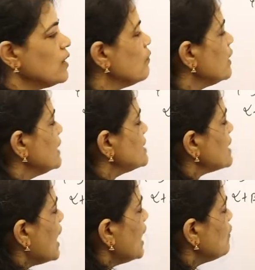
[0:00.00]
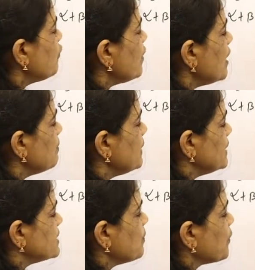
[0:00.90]
What is alpha
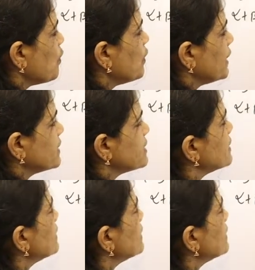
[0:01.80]
beta? Product,